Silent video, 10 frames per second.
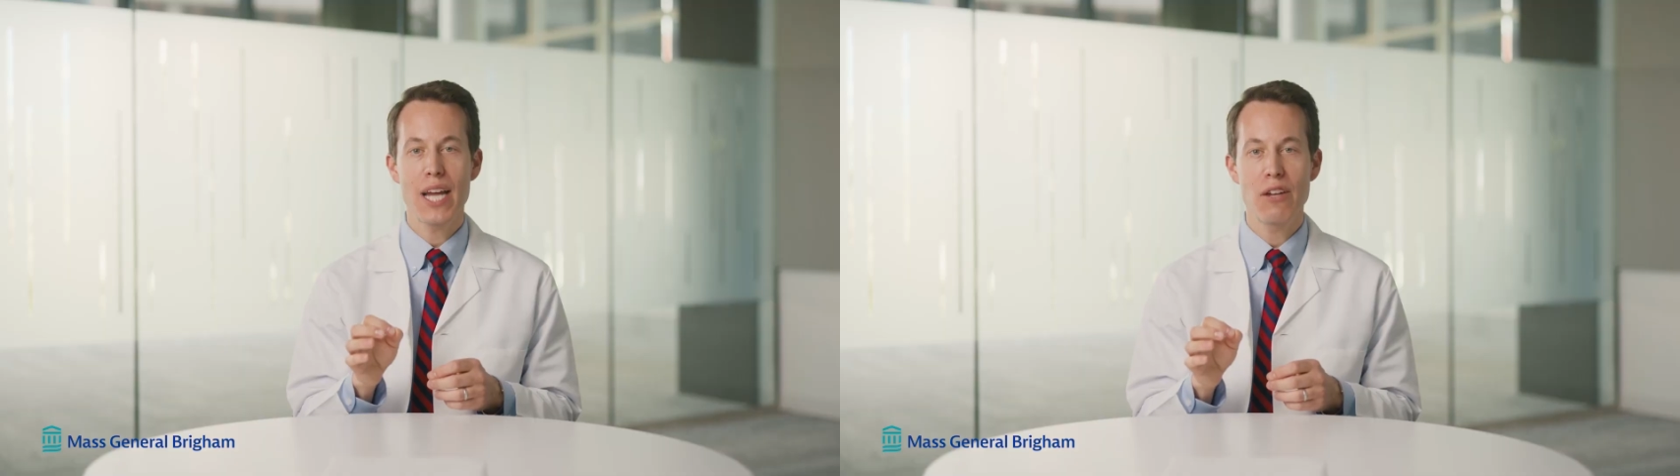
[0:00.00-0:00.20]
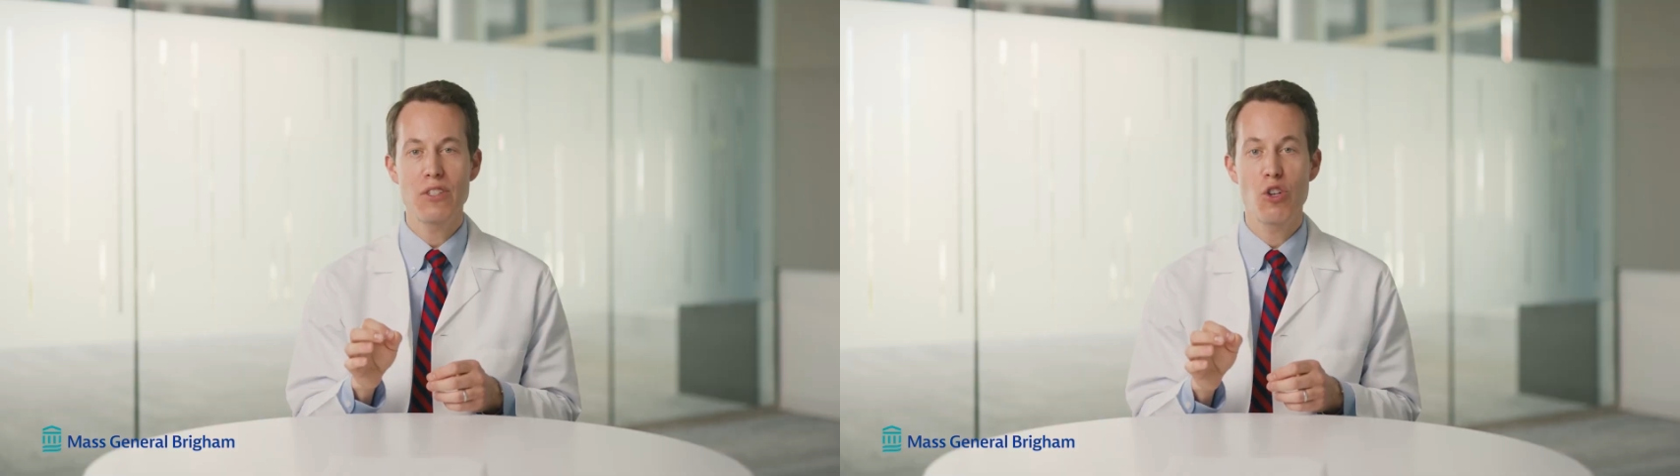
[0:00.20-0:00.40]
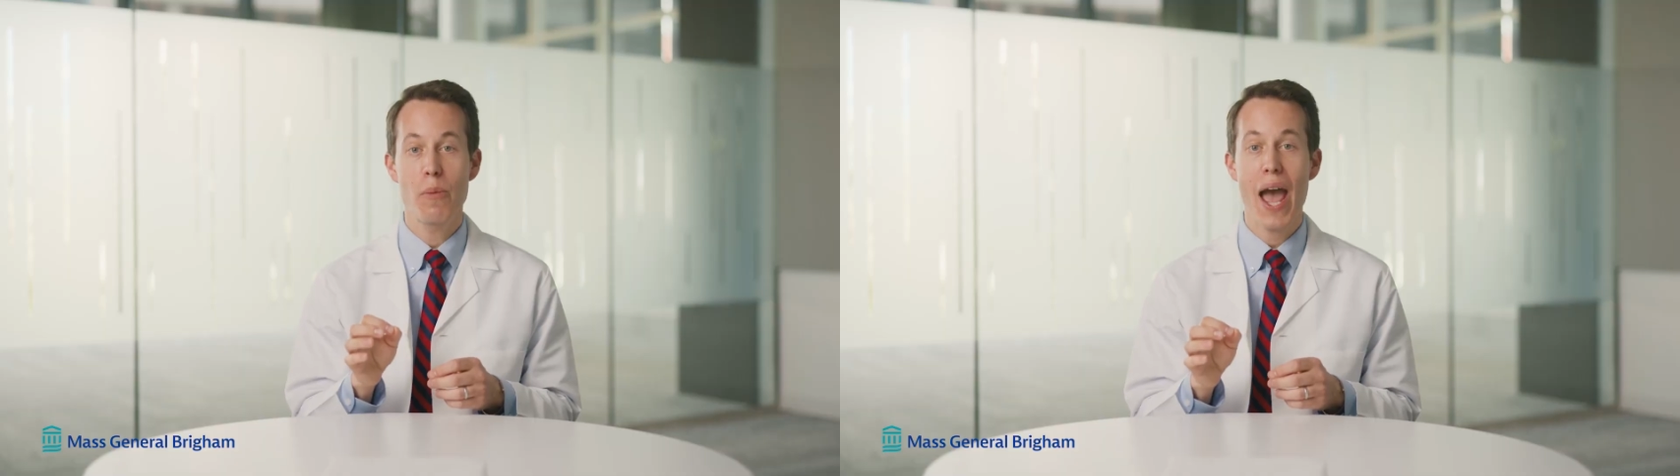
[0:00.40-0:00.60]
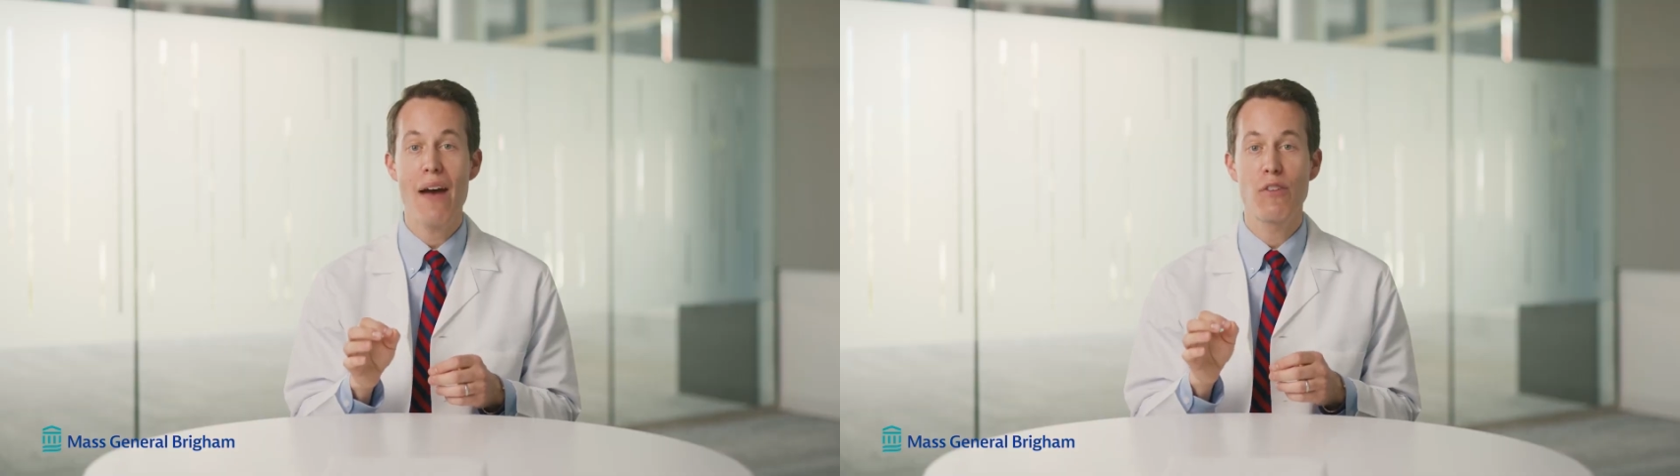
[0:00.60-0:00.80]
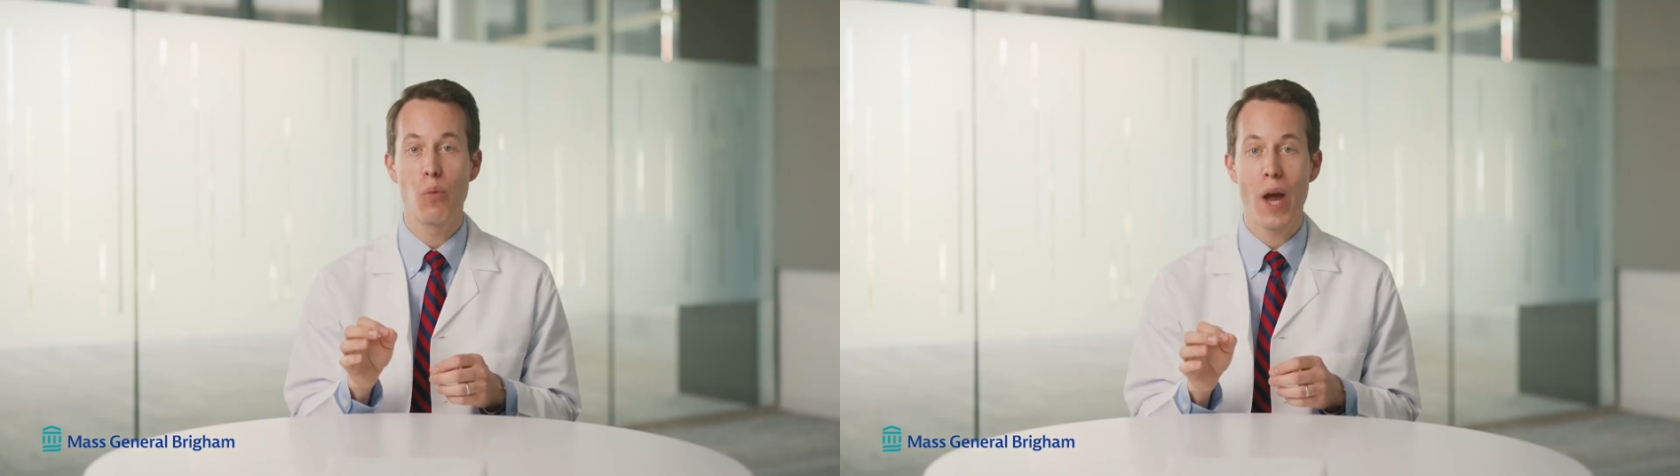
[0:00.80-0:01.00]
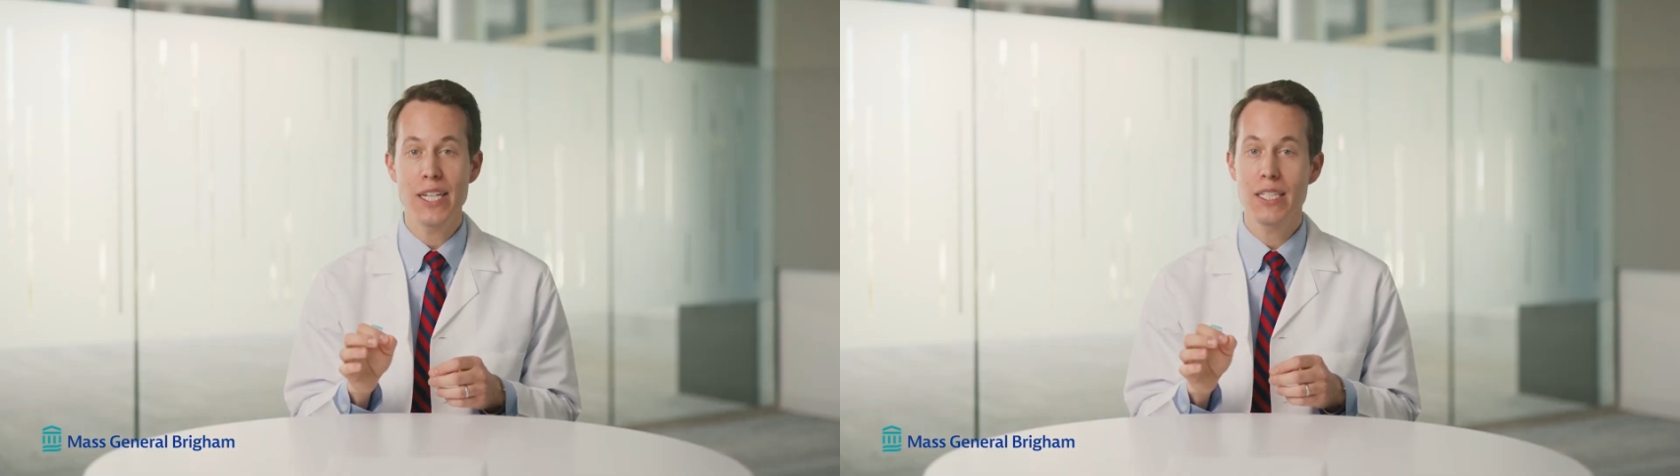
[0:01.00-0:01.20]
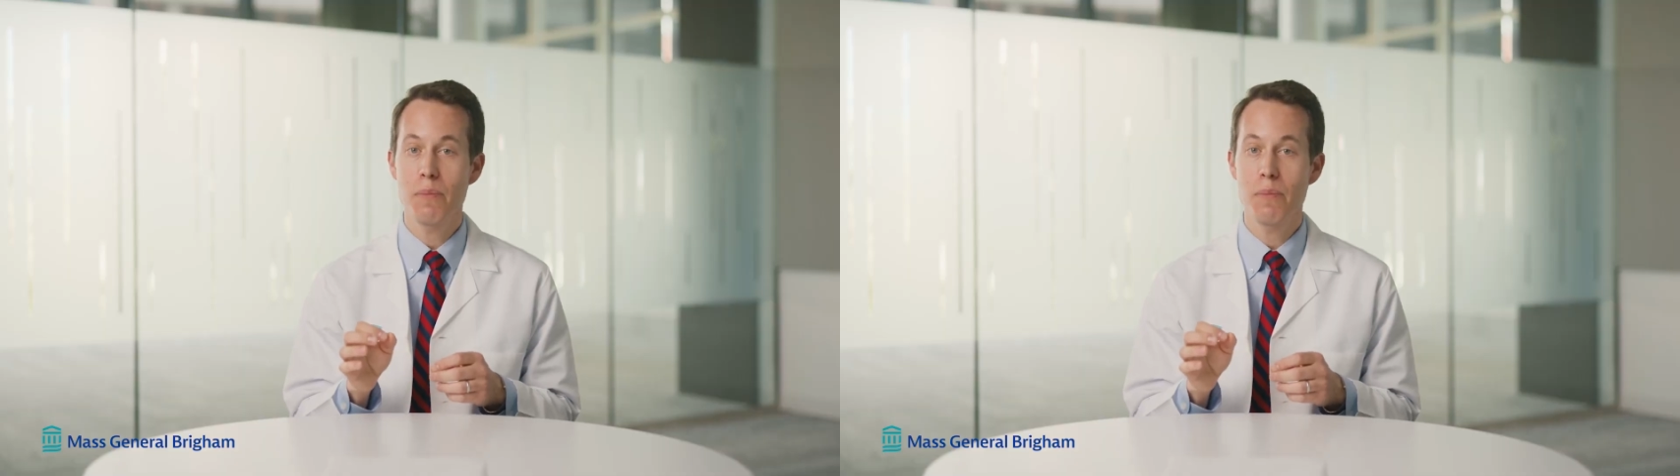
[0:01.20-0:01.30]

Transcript: Down syndrome have a right